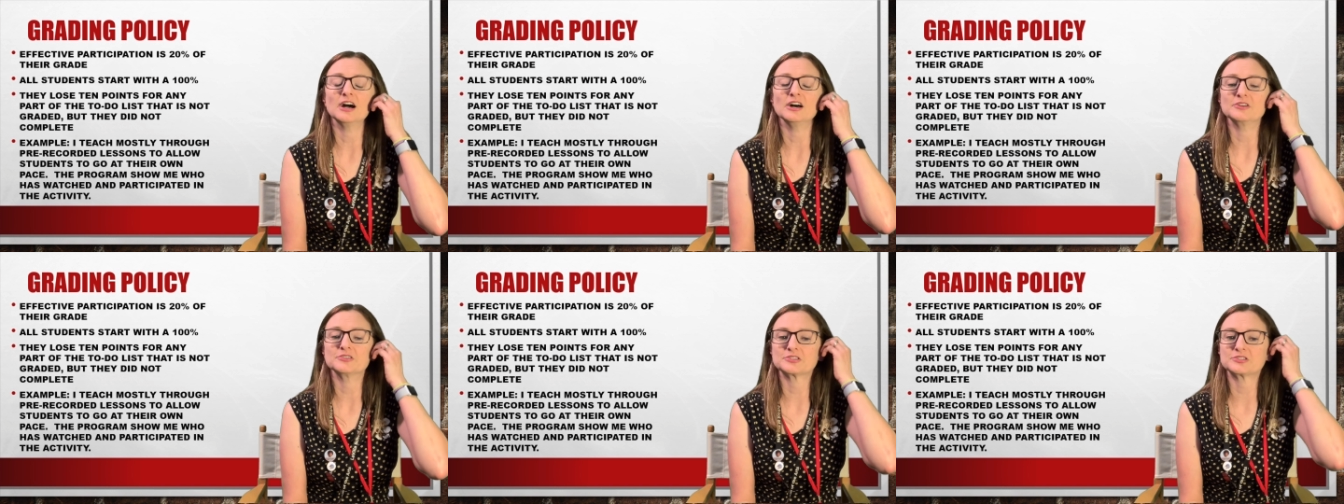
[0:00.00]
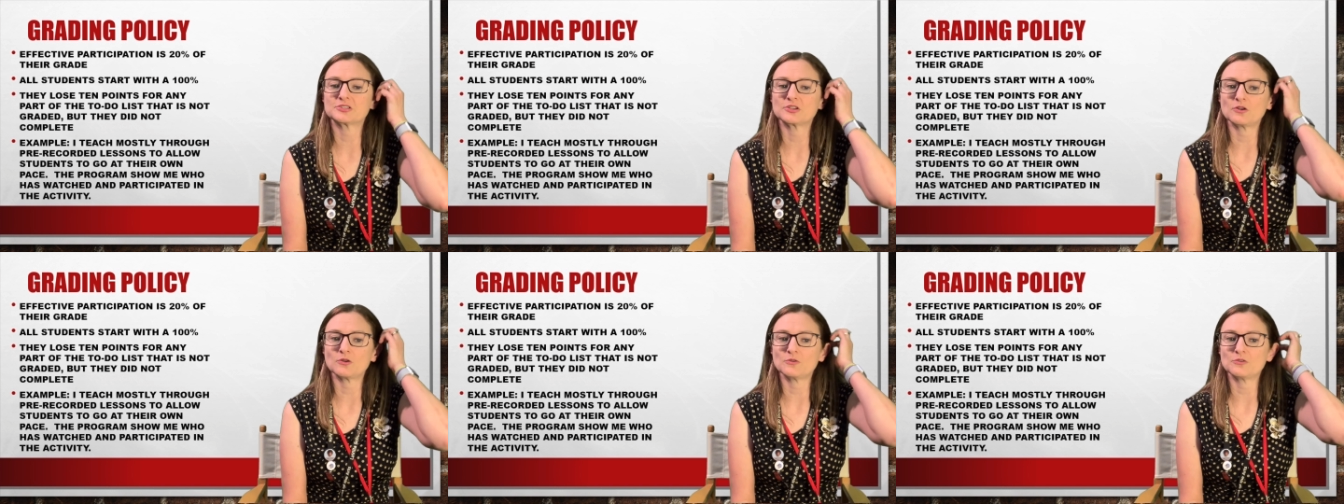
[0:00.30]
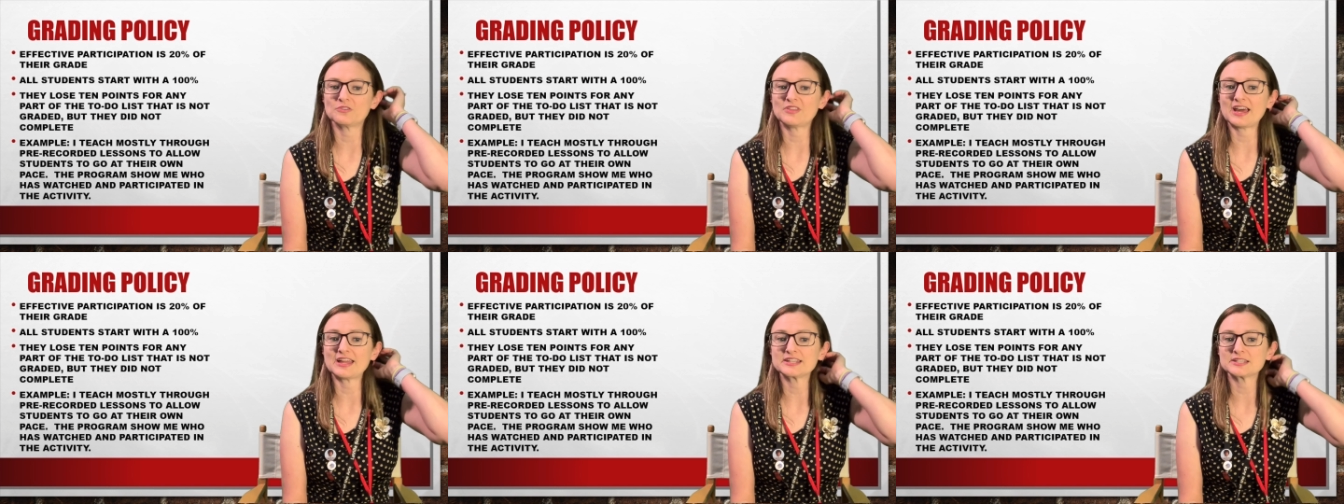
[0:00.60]
So
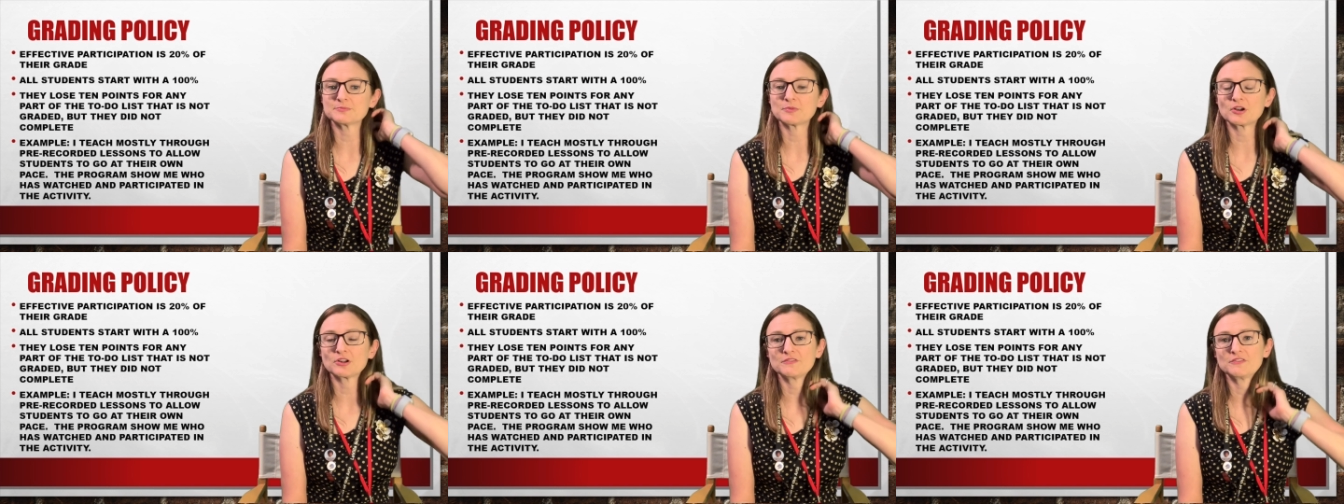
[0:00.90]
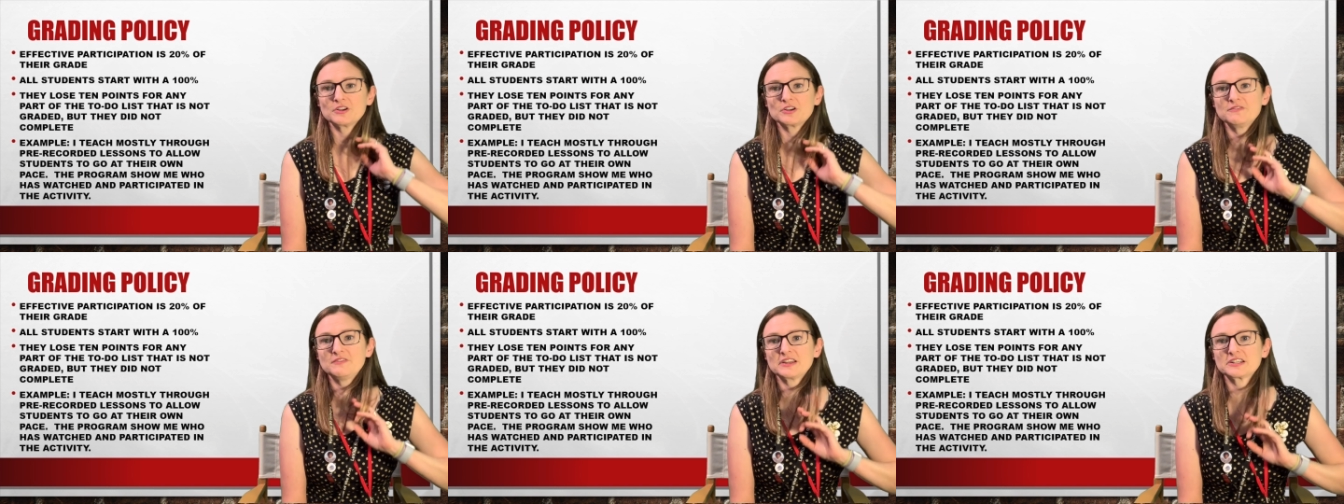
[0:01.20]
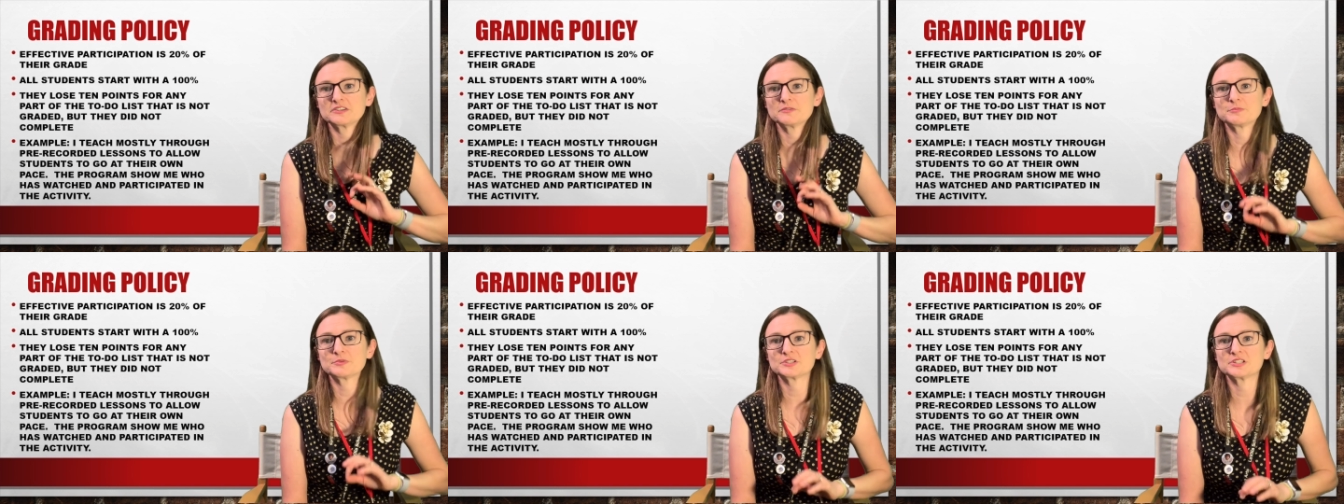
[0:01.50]
that is part of their
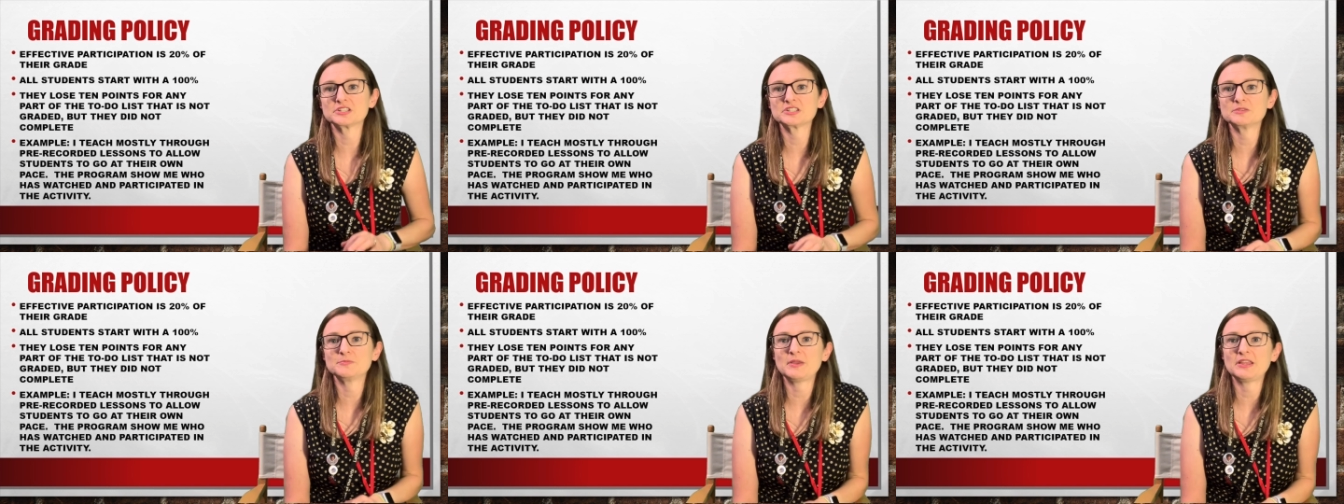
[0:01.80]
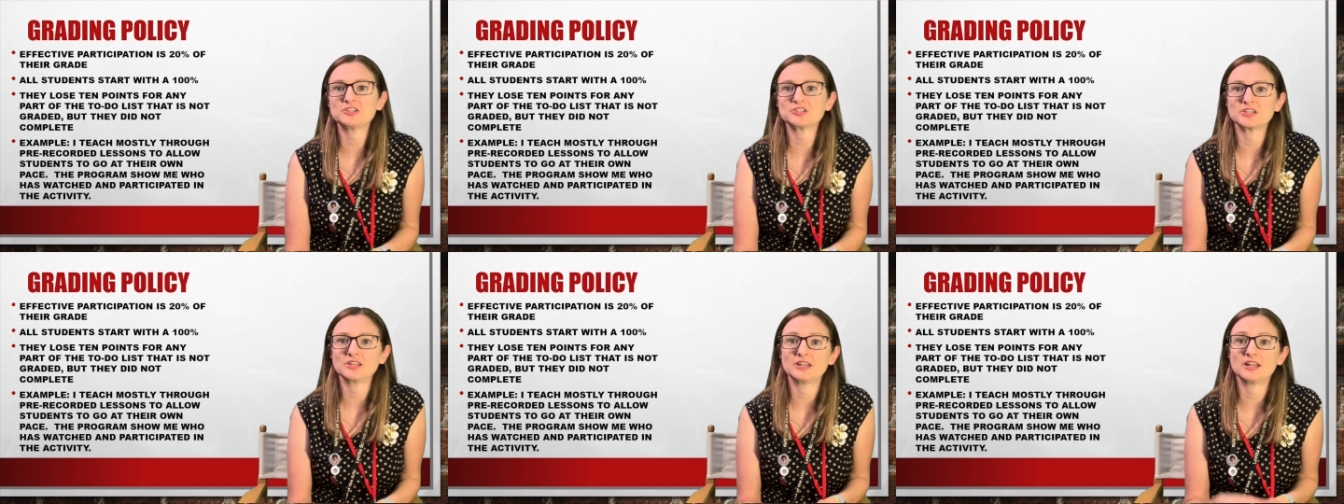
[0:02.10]
effective participation.